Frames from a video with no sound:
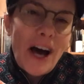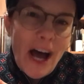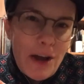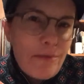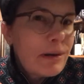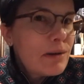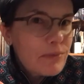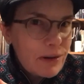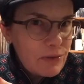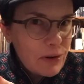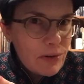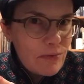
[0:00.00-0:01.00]
I open up
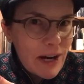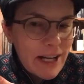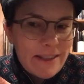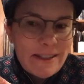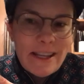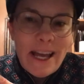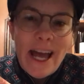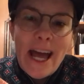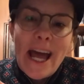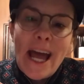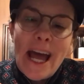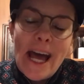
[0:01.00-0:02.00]
one of her wines.
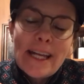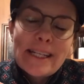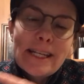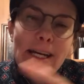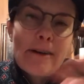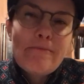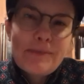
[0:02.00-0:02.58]
And